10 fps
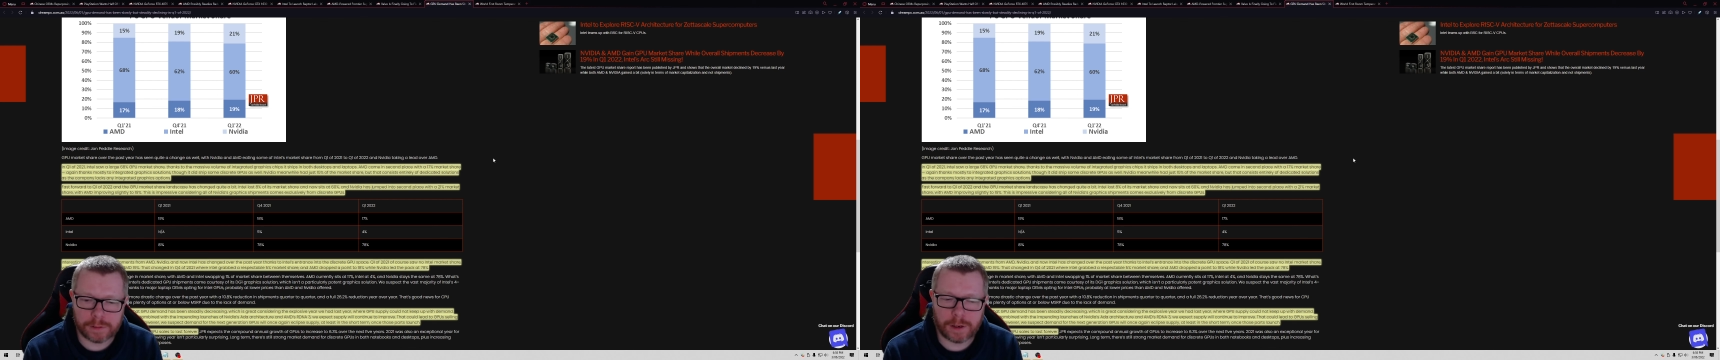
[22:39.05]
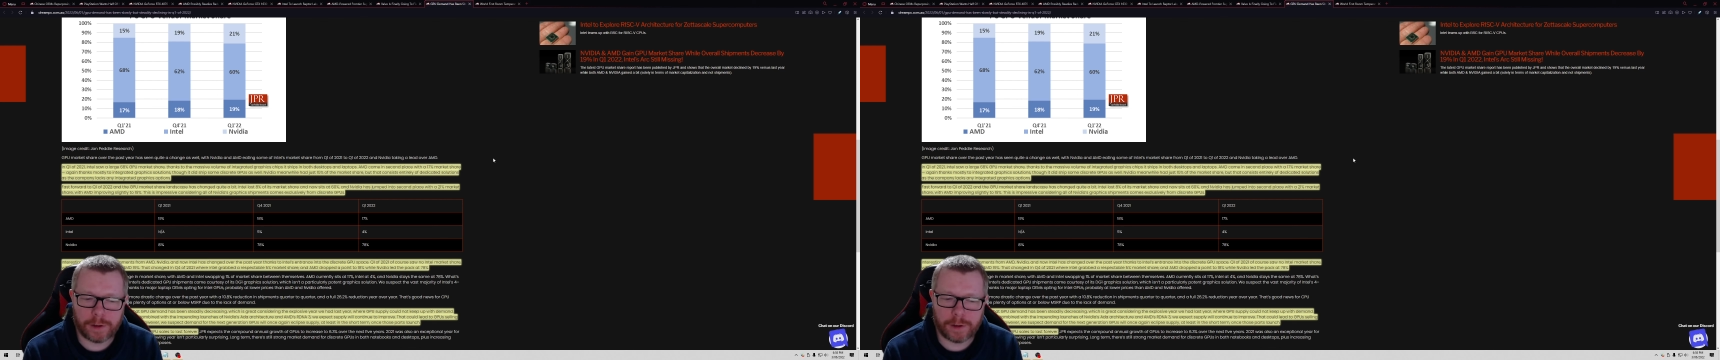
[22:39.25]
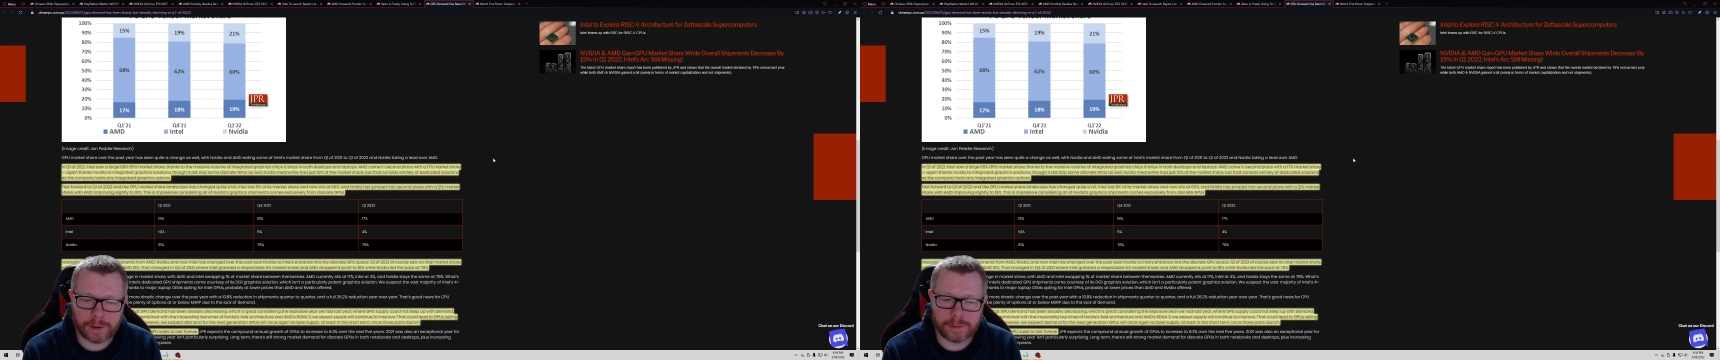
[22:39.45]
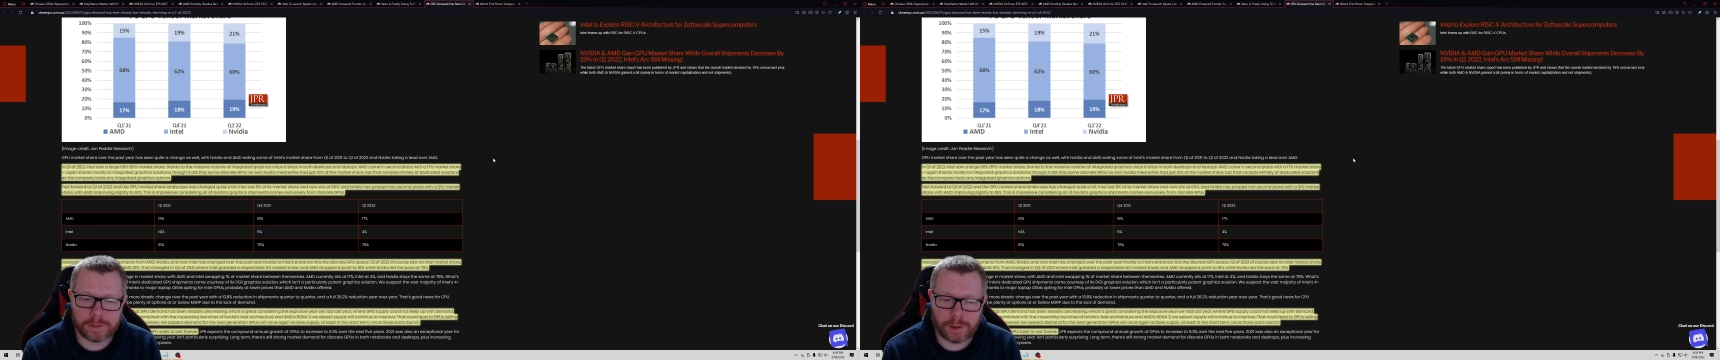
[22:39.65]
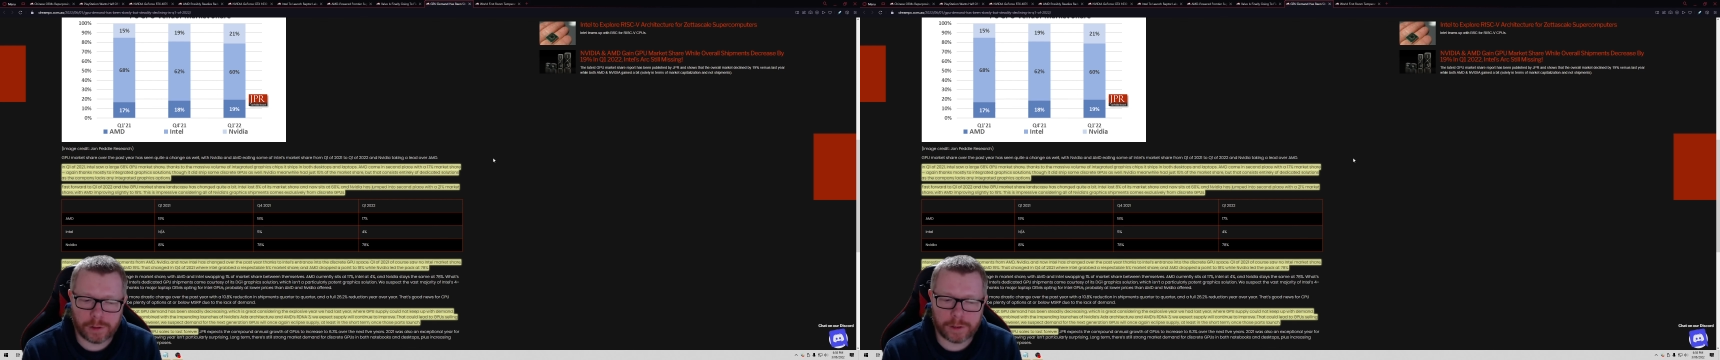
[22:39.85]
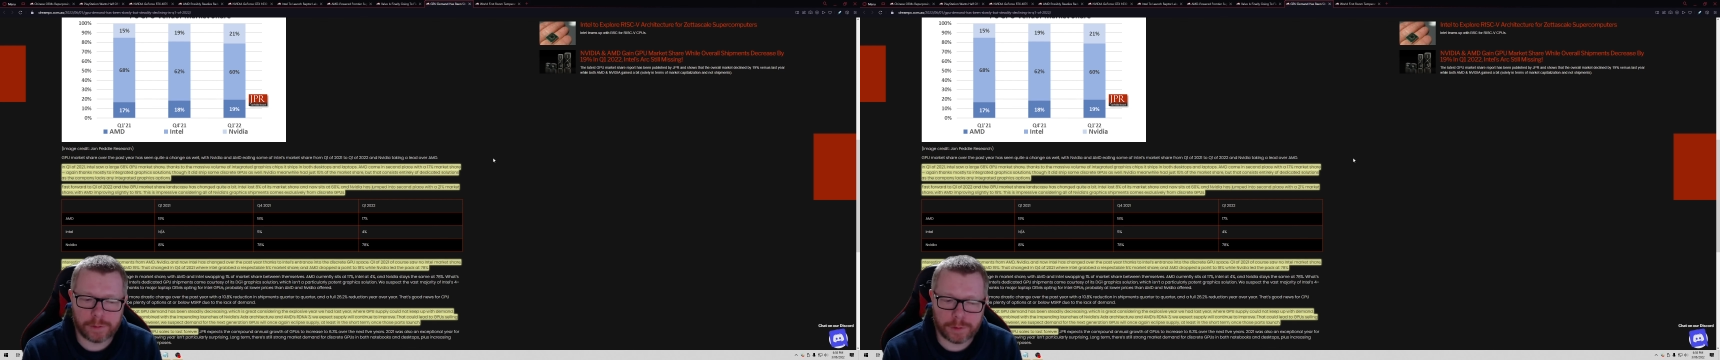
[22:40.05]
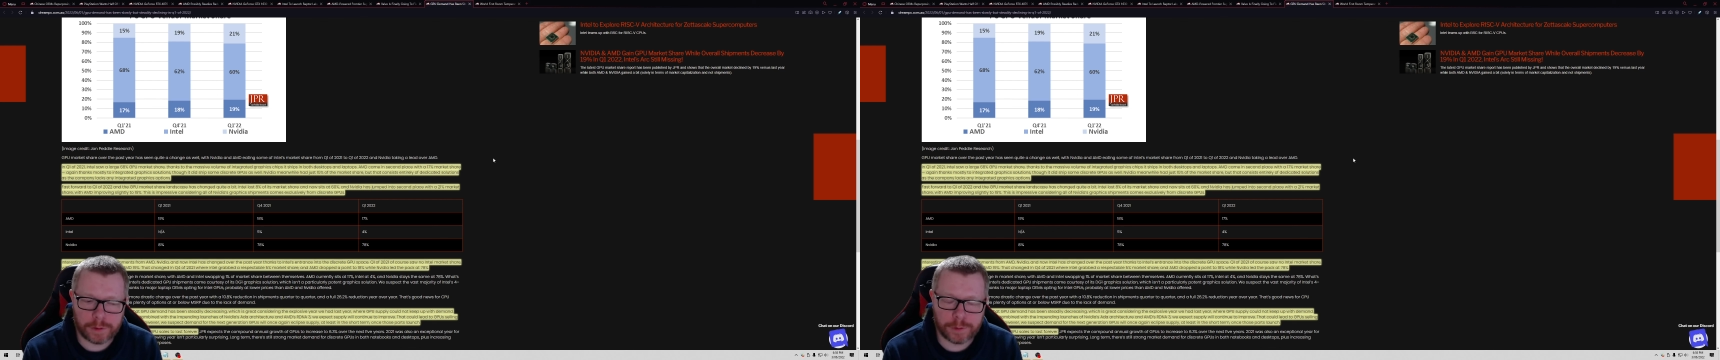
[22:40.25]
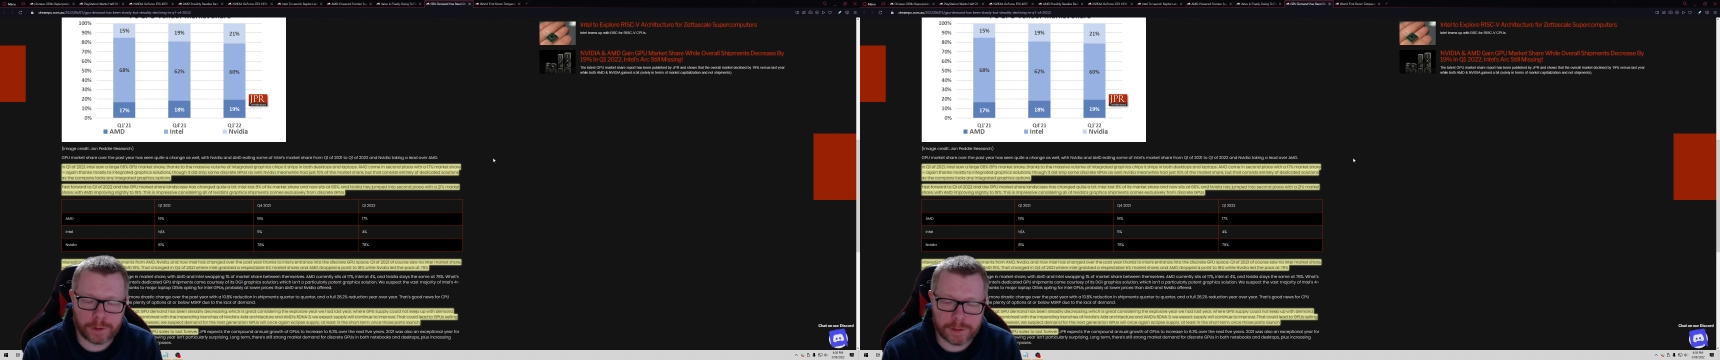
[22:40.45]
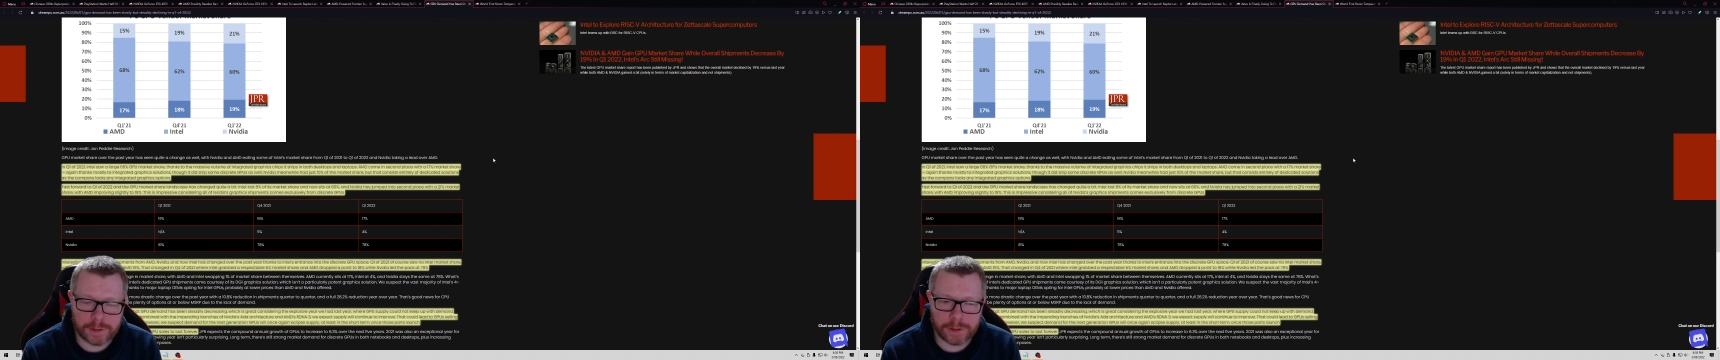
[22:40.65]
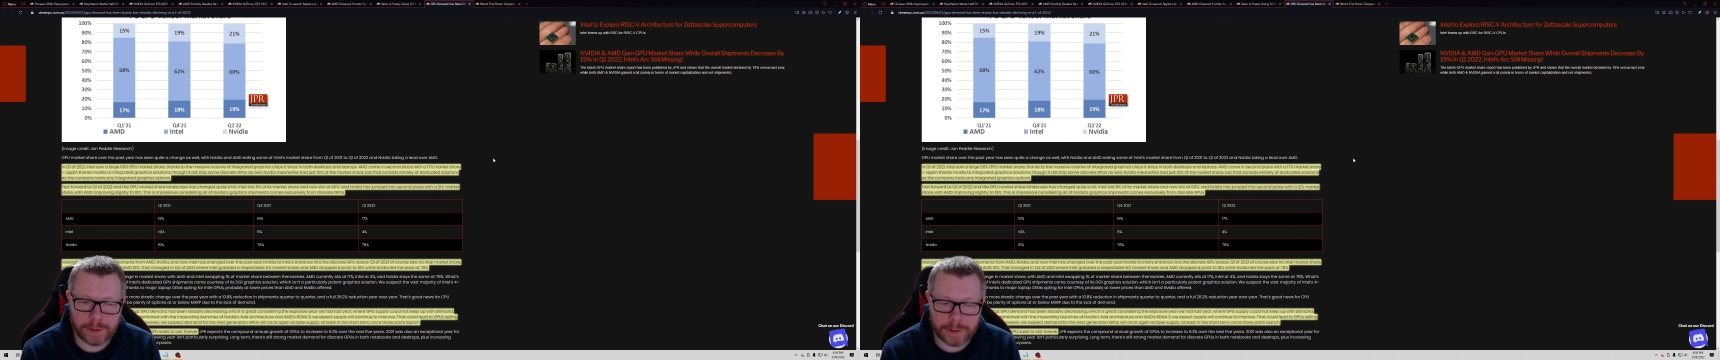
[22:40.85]
I reckon, looking for the 40
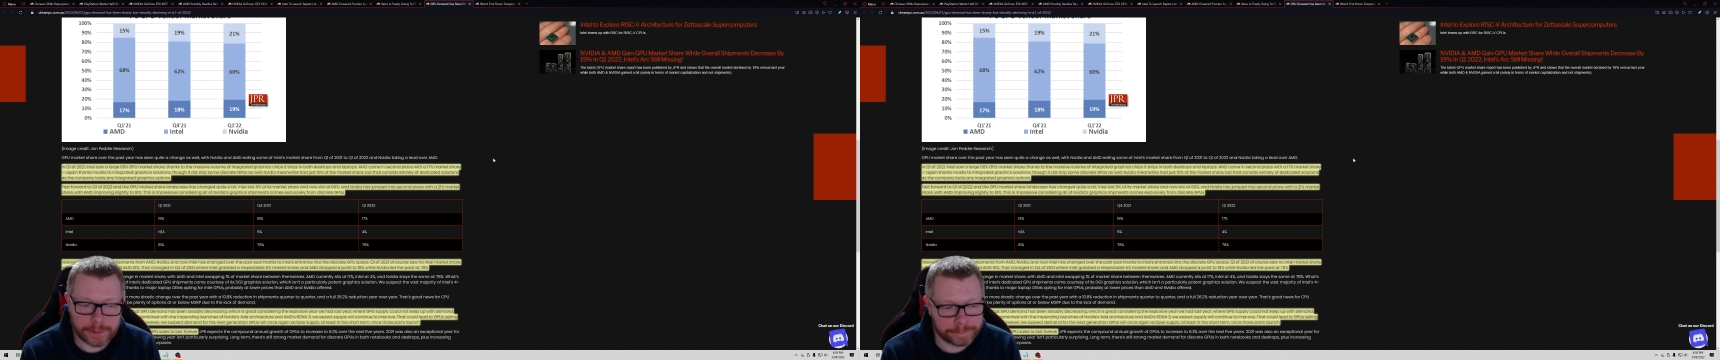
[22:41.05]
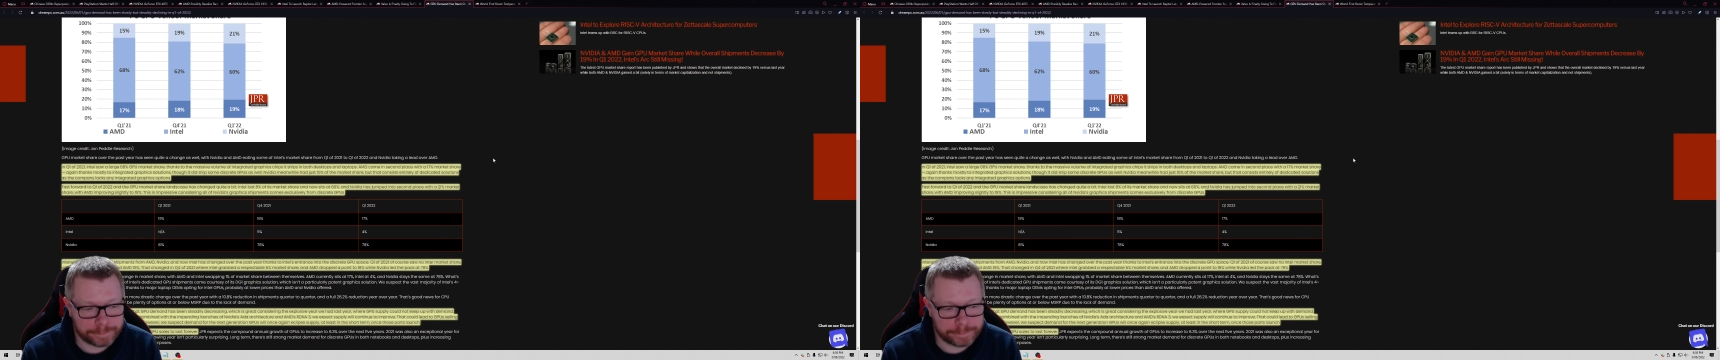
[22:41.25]
series.